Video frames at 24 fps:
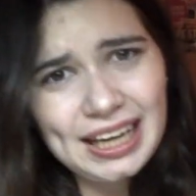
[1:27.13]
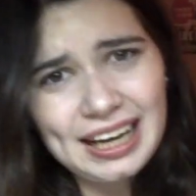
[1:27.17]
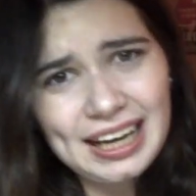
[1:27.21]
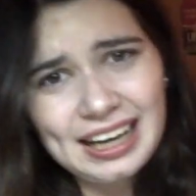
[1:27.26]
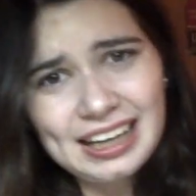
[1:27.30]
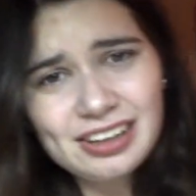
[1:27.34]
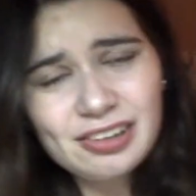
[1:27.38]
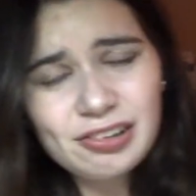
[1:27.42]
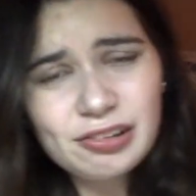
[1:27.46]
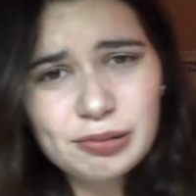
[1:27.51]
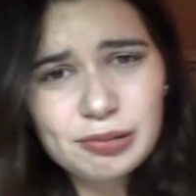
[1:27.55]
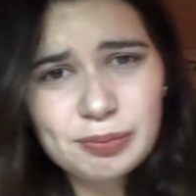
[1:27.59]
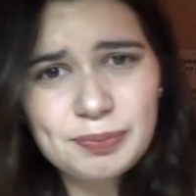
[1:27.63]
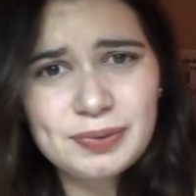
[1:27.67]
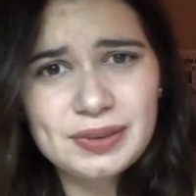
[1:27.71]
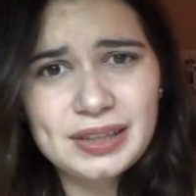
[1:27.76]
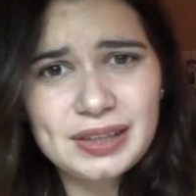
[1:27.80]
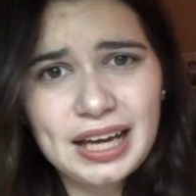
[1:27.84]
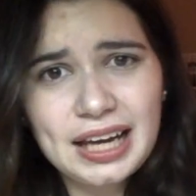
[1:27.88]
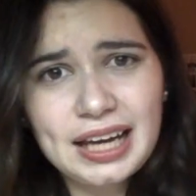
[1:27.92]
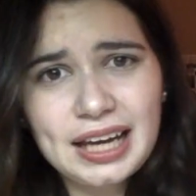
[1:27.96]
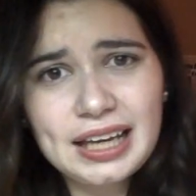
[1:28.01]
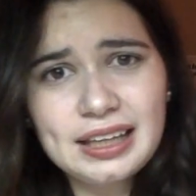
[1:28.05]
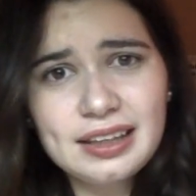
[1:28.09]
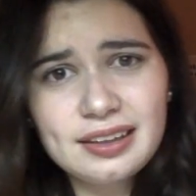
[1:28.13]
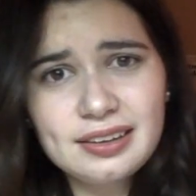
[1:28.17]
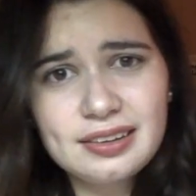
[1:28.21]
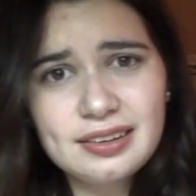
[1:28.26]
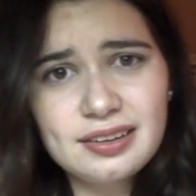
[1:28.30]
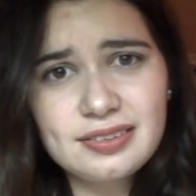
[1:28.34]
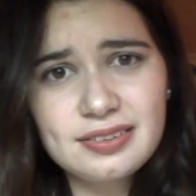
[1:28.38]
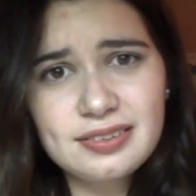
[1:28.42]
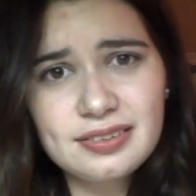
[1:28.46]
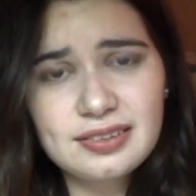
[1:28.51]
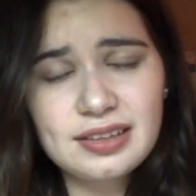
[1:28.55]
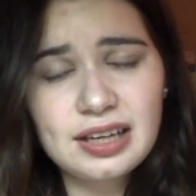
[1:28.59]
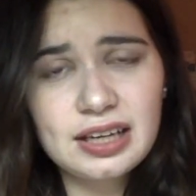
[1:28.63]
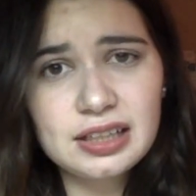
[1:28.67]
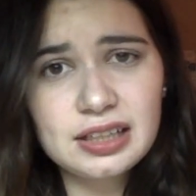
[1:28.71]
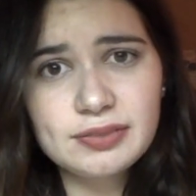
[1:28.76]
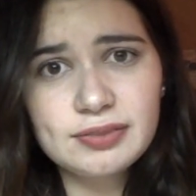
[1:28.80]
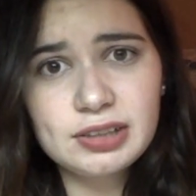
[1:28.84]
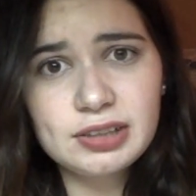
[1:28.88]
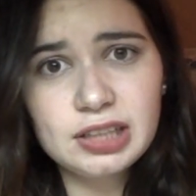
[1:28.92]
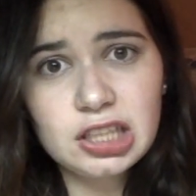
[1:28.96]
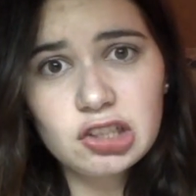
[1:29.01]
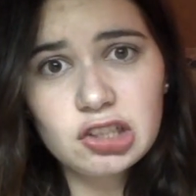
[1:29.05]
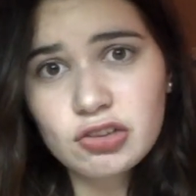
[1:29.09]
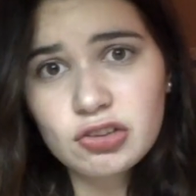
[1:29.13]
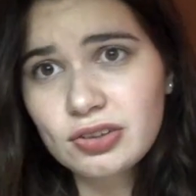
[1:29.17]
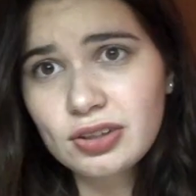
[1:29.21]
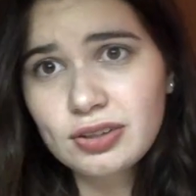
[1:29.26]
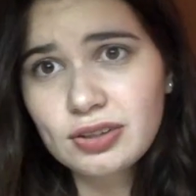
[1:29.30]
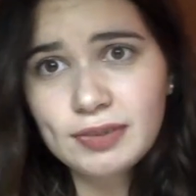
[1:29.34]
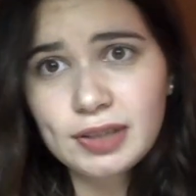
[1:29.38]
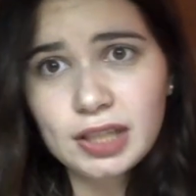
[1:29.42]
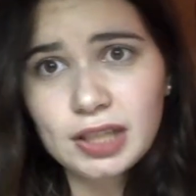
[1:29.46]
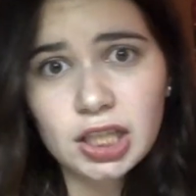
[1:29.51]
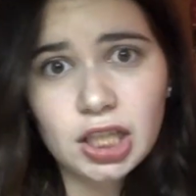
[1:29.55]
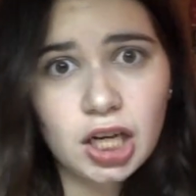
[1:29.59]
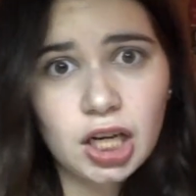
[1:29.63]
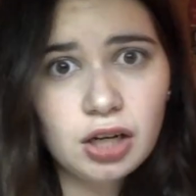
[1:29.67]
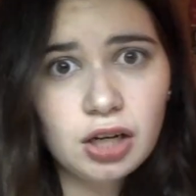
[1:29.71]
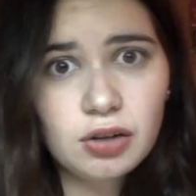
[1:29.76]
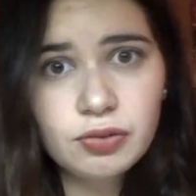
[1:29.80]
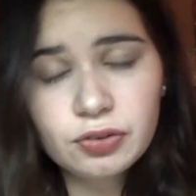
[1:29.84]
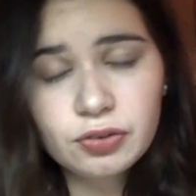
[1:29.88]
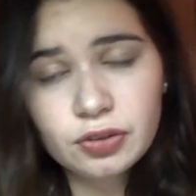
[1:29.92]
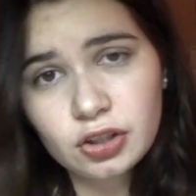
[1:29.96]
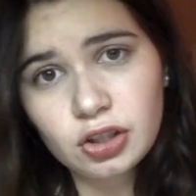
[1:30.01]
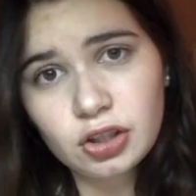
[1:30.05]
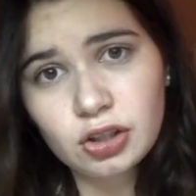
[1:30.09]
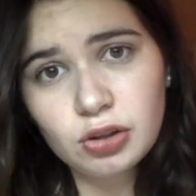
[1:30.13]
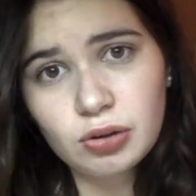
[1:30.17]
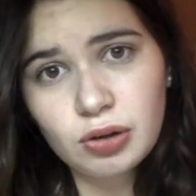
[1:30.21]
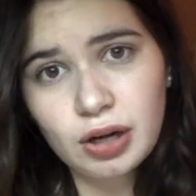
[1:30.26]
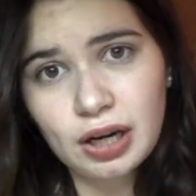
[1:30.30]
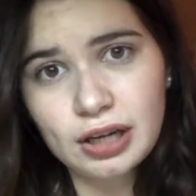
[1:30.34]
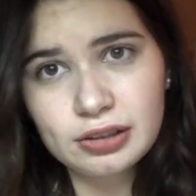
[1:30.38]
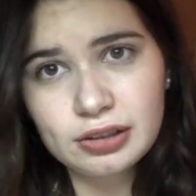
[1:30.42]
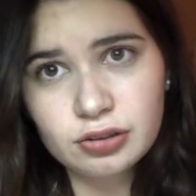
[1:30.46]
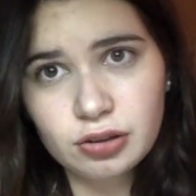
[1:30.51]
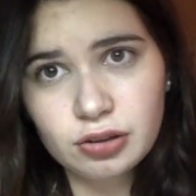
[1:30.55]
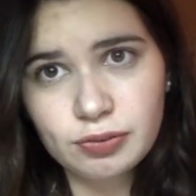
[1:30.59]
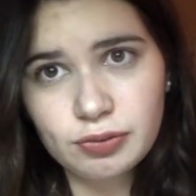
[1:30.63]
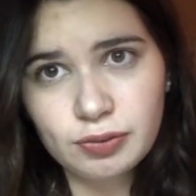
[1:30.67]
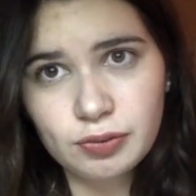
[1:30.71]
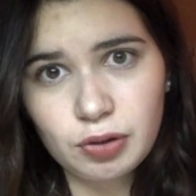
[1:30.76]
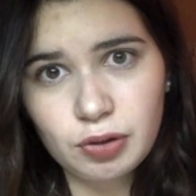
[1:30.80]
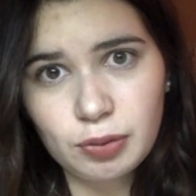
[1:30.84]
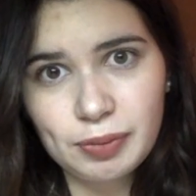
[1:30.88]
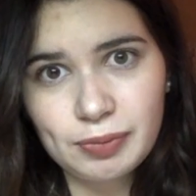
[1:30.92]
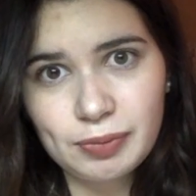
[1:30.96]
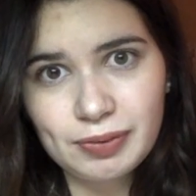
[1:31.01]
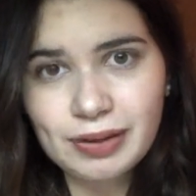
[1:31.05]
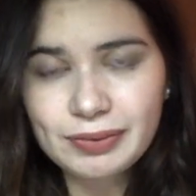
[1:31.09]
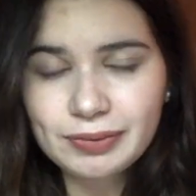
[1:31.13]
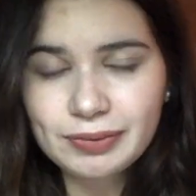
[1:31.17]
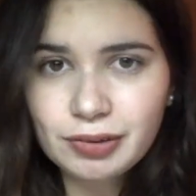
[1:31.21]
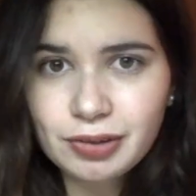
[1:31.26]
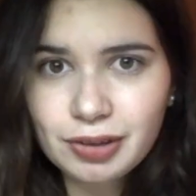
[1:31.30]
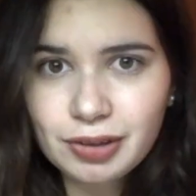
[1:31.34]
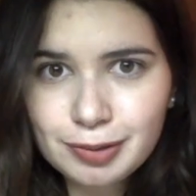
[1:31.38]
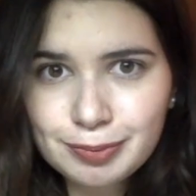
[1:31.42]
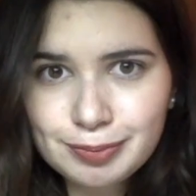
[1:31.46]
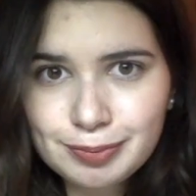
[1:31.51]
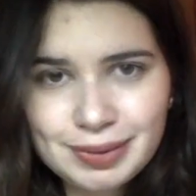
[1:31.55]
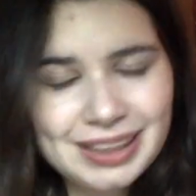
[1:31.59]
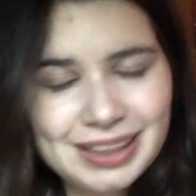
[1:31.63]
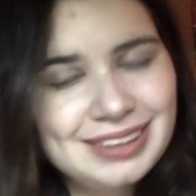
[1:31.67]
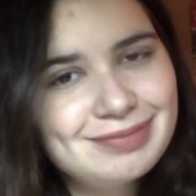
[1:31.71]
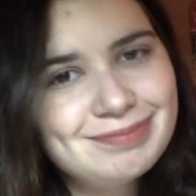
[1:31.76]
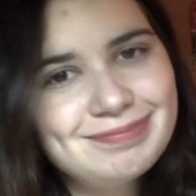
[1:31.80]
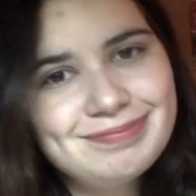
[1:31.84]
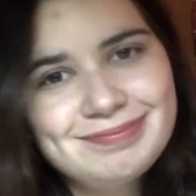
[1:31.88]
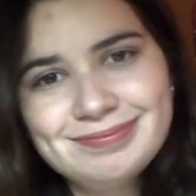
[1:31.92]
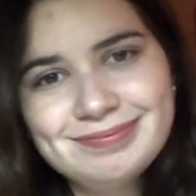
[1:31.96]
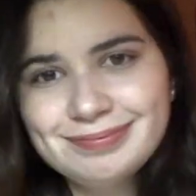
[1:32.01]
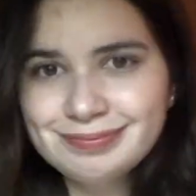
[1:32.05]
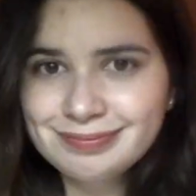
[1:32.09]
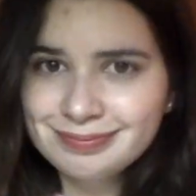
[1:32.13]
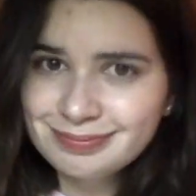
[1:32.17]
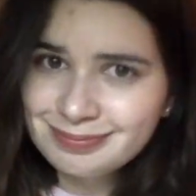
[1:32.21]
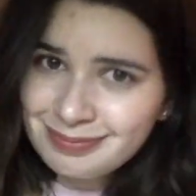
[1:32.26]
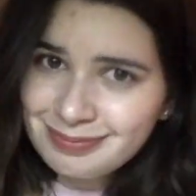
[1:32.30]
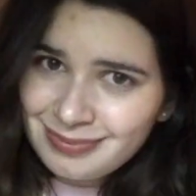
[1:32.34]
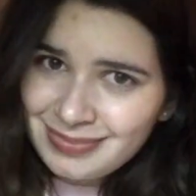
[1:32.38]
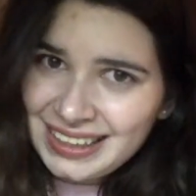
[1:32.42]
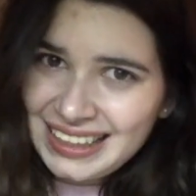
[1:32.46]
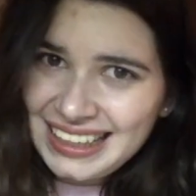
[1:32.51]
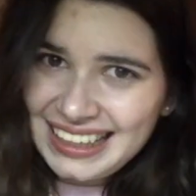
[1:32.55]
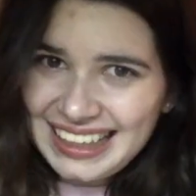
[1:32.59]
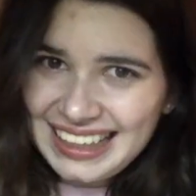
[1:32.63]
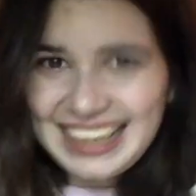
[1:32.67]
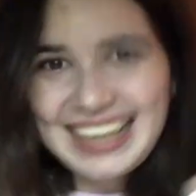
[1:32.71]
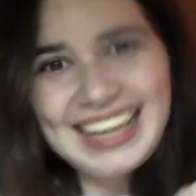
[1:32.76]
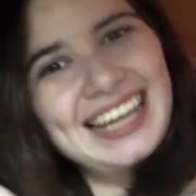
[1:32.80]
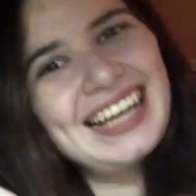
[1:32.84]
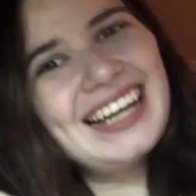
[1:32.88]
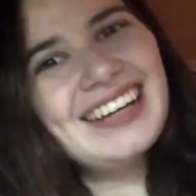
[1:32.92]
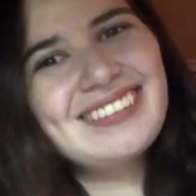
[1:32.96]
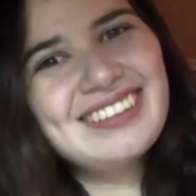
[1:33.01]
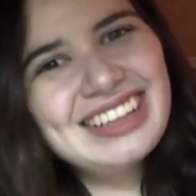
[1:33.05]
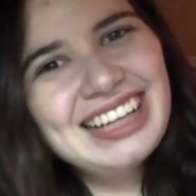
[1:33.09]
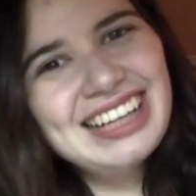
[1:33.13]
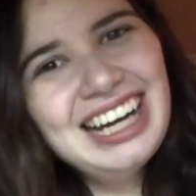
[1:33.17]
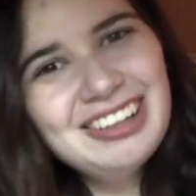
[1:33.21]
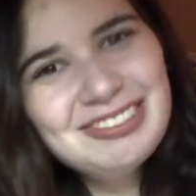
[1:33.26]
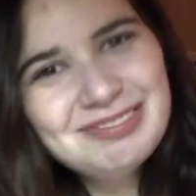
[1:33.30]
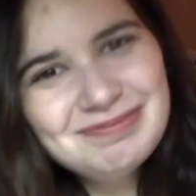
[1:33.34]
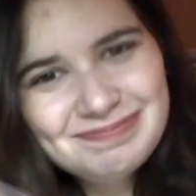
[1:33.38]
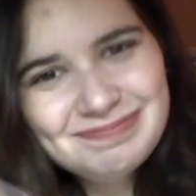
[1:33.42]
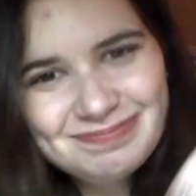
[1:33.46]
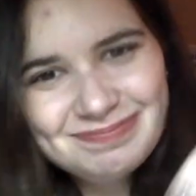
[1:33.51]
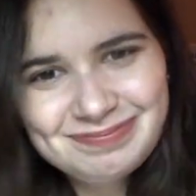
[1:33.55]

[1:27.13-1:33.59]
I hope that this is kind of an interesting video for you. I don't know if it will be for everyone, but here we go.